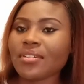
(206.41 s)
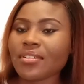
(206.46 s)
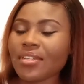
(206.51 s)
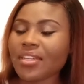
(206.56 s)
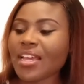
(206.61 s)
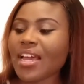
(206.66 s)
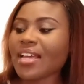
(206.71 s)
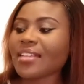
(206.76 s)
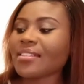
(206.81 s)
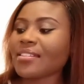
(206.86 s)

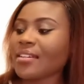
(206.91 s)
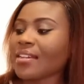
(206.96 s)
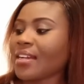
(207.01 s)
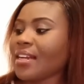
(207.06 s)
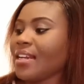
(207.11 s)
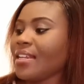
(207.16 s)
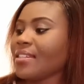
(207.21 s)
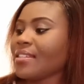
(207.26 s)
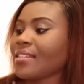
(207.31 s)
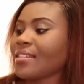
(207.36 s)
It has a
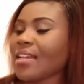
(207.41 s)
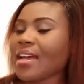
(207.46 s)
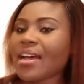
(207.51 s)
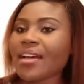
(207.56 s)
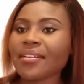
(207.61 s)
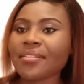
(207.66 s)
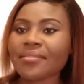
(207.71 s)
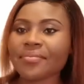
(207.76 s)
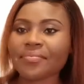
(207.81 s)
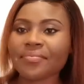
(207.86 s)

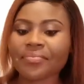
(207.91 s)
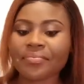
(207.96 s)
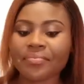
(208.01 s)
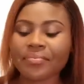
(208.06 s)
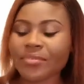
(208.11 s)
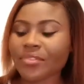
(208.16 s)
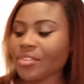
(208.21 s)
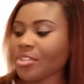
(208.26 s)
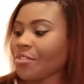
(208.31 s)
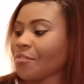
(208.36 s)
cleanser,
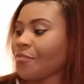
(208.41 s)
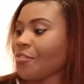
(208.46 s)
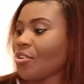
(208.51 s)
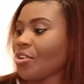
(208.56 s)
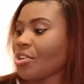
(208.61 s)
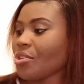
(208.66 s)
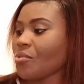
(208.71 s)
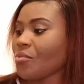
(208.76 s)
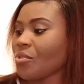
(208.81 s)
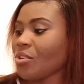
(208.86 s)
the
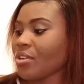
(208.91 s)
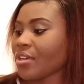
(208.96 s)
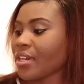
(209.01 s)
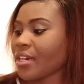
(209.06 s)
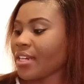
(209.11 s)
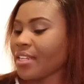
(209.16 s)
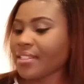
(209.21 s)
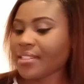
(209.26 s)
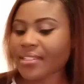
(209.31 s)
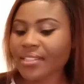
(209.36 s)
4-in-1
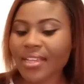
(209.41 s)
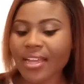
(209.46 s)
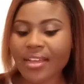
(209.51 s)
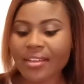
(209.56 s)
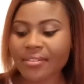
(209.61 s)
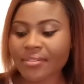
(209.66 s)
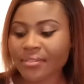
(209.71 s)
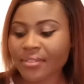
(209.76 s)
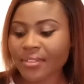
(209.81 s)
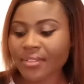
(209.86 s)

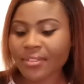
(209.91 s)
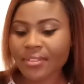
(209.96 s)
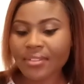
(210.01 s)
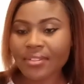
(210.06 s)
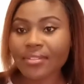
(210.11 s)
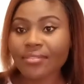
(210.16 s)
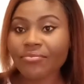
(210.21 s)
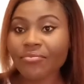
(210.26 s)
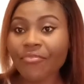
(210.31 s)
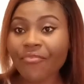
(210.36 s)
cleanser.
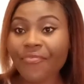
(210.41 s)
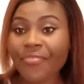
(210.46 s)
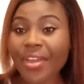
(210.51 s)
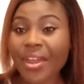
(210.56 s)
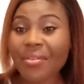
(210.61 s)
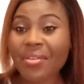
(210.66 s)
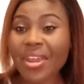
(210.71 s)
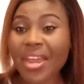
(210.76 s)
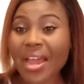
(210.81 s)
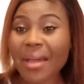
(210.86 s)

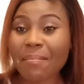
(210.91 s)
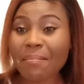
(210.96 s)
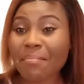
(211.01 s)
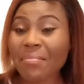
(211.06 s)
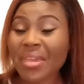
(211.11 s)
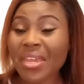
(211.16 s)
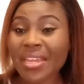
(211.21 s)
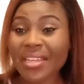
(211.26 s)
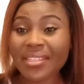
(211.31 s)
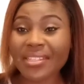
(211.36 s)
Very
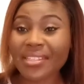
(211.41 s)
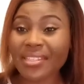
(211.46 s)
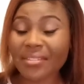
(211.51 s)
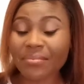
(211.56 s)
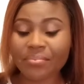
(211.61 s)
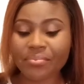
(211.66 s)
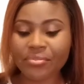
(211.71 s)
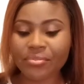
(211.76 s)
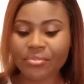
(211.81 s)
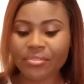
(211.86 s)

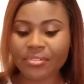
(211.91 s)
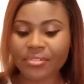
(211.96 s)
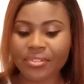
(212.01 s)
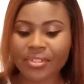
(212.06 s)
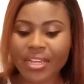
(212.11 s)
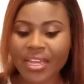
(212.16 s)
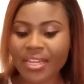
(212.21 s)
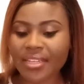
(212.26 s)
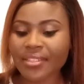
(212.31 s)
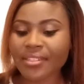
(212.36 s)
amazing
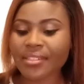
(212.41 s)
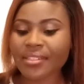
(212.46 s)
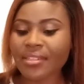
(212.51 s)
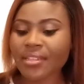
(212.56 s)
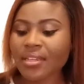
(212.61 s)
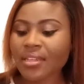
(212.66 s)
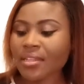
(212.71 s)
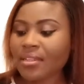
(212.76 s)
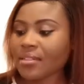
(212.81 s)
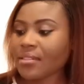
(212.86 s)
product, guys.
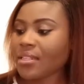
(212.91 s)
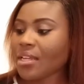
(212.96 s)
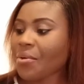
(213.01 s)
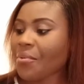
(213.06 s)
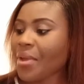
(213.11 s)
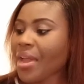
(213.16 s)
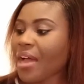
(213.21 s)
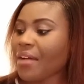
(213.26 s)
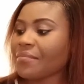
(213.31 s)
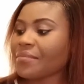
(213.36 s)
Then
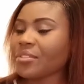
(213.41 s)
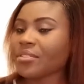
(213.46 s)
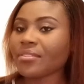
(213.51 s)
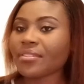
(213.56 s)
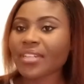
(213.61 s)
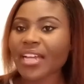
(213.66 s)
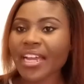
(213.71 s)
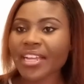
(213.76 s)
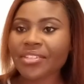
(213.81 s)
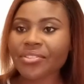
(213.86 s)
we have the
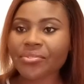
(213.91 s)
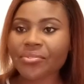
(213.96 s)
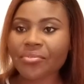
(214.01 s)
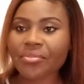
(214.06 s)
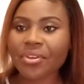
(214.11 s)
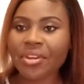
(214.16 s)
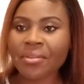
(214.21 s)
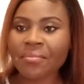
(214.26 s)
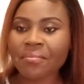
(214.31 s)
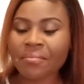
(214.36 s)
night
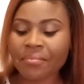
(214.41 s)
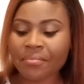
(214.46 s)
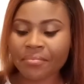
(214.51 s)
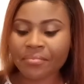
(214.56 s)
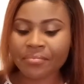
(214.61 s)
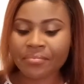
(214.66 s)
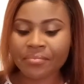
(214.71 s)
cream,